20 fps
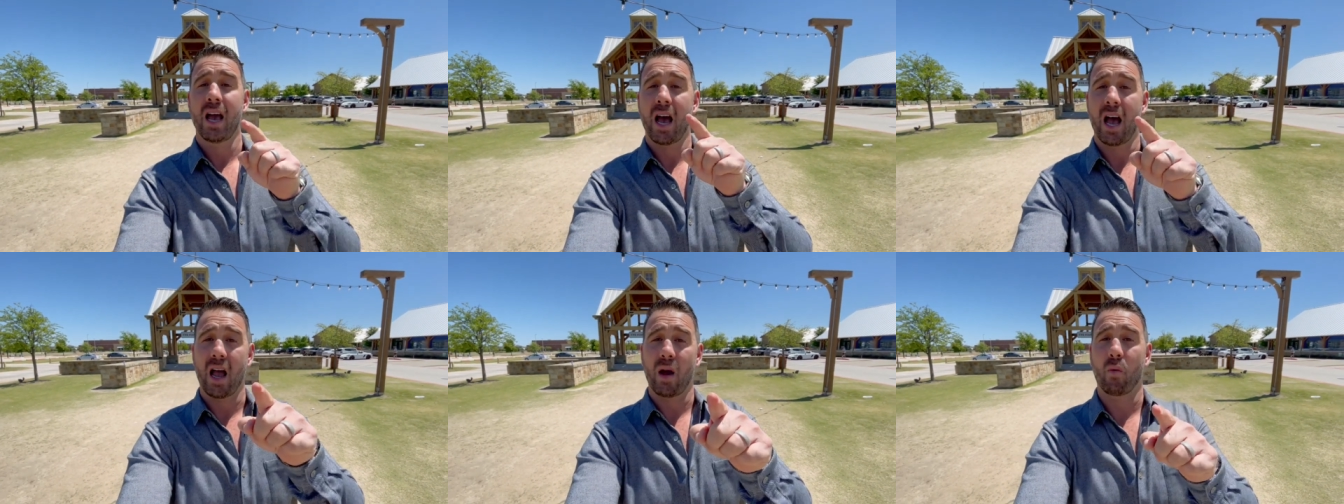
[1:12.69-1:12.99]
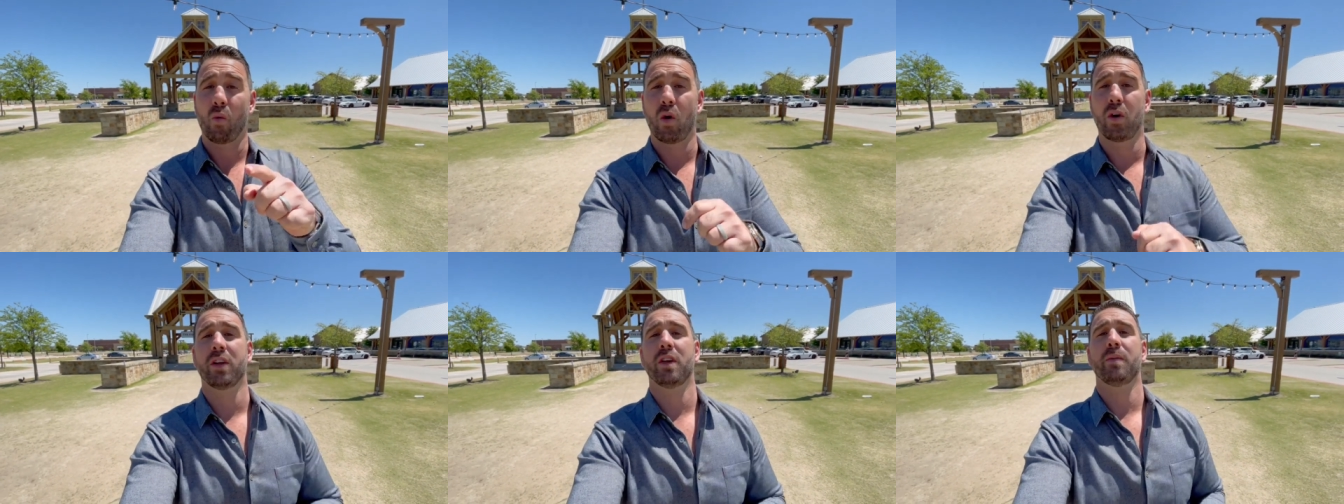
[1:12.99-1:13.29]
I
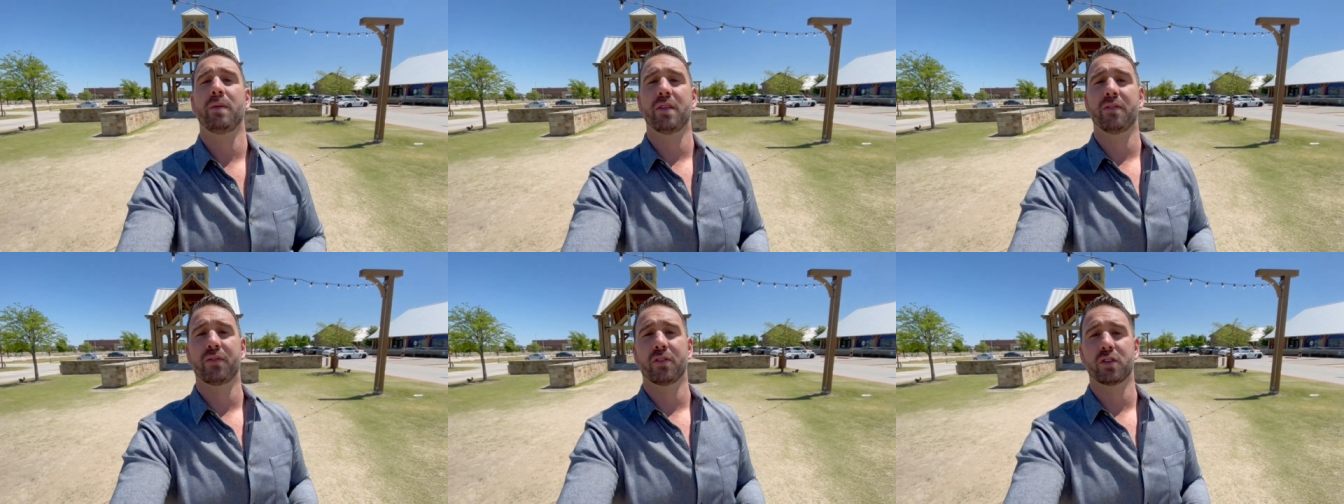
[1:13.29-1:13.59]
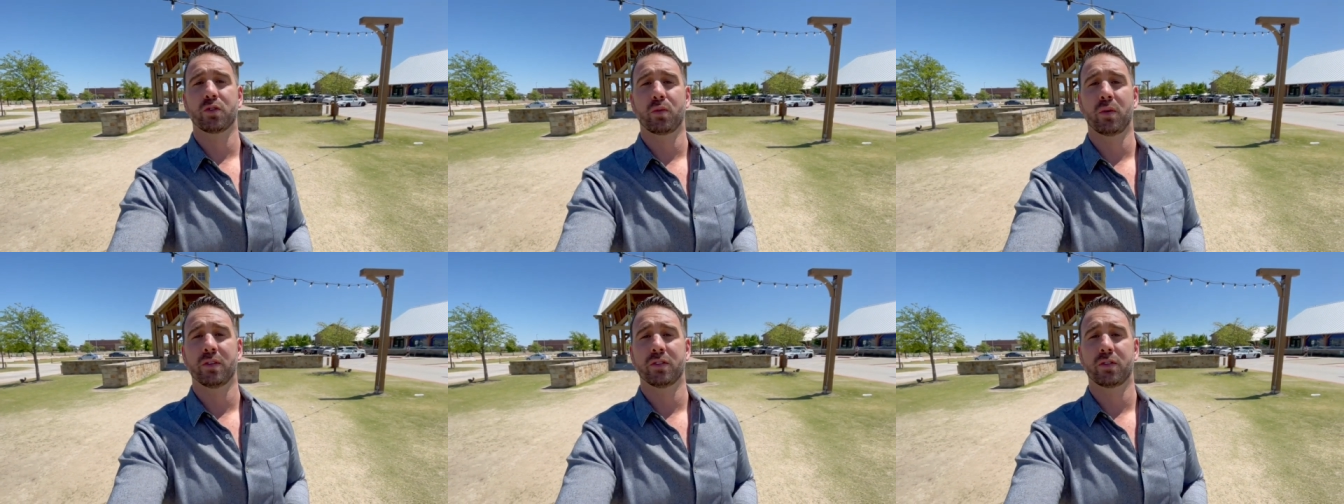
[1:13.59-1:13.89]
want you to be the
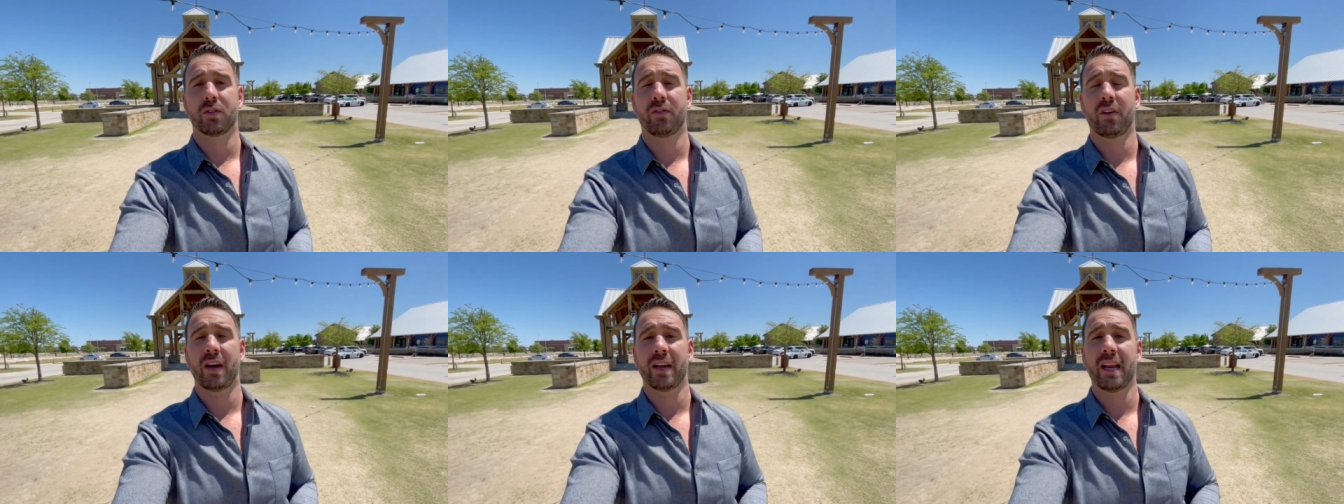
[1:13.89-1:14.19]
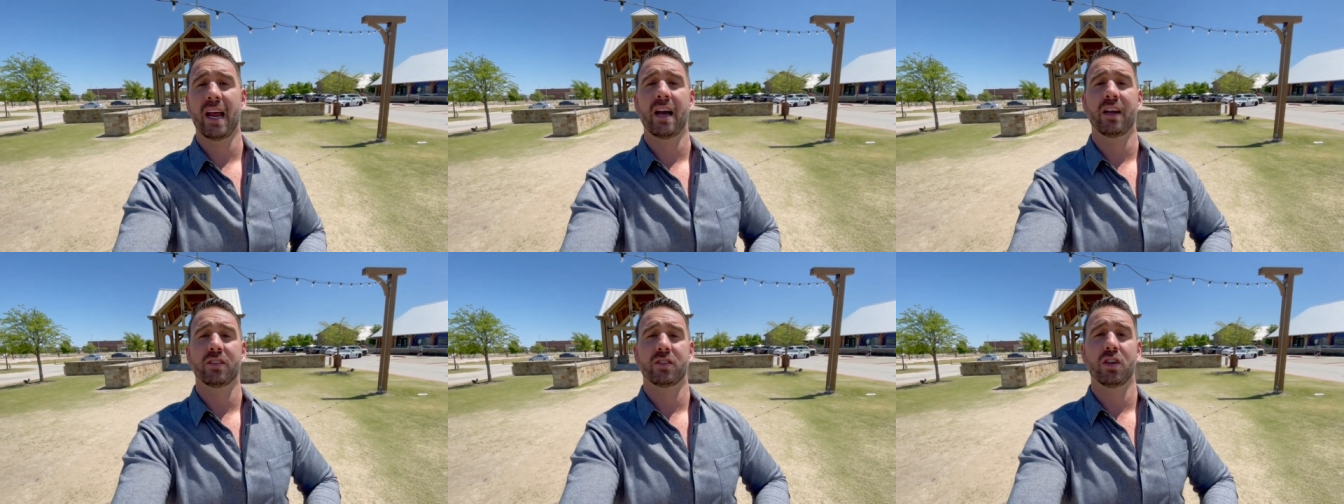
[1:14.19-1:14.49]
first ones to find
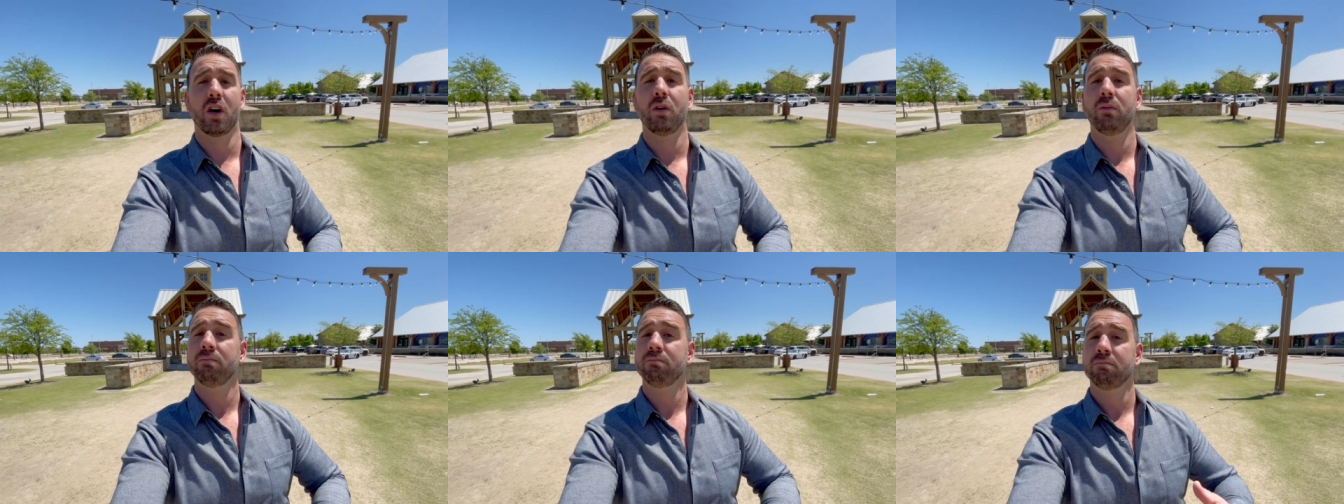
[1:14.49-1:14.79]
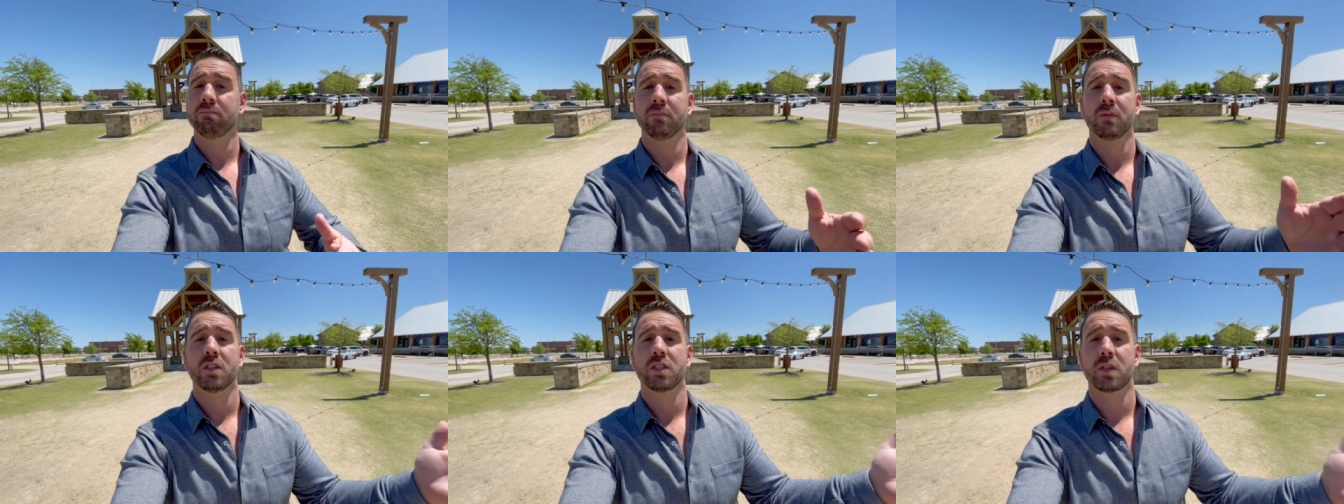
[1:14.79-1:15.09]
out, so
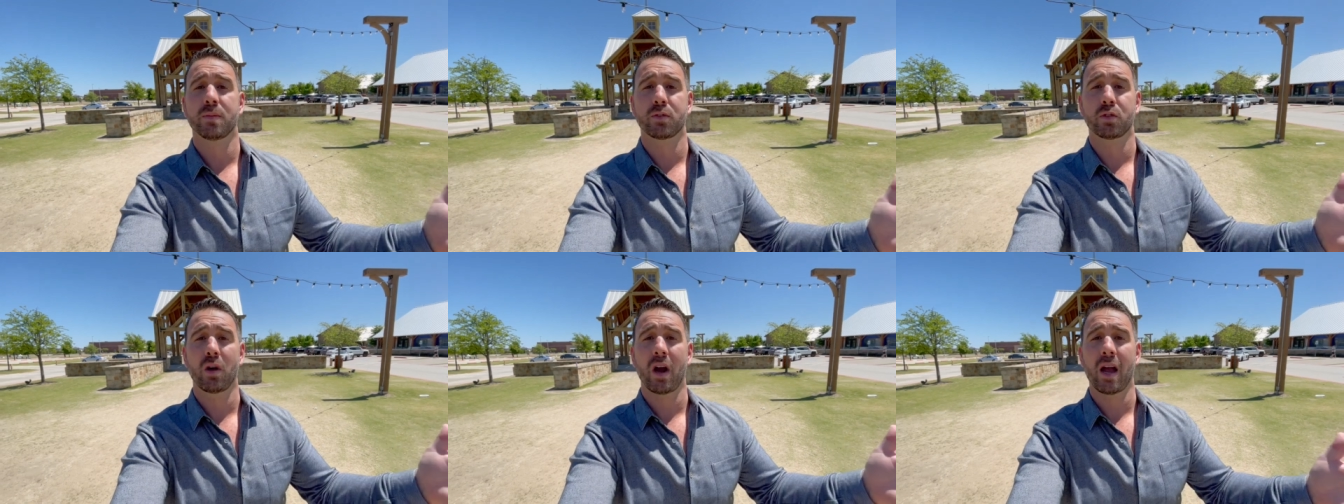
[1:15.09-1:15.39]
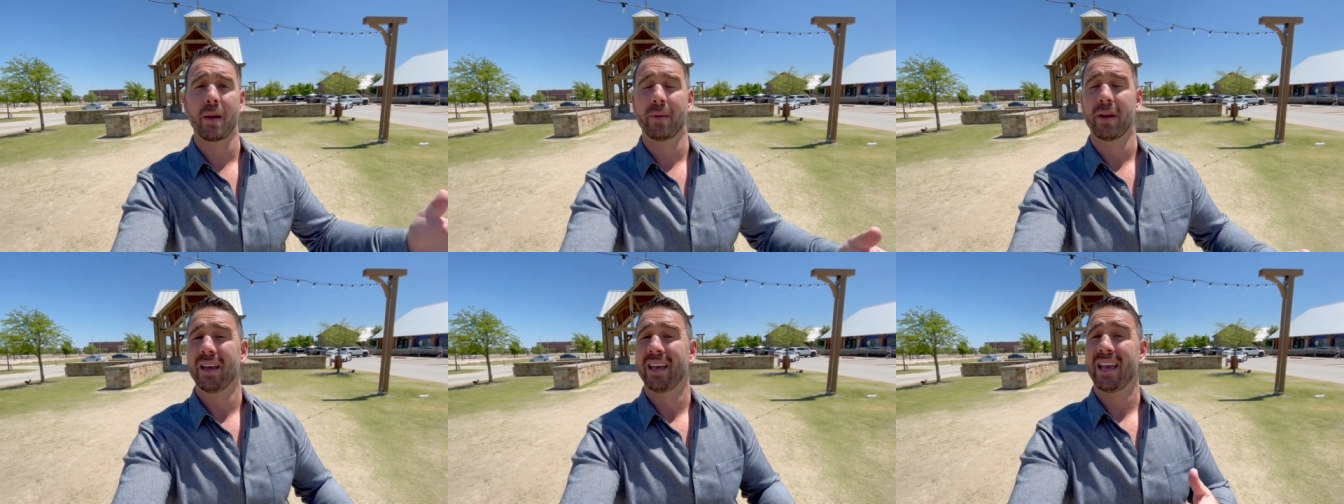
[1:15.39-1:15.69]
subscribe.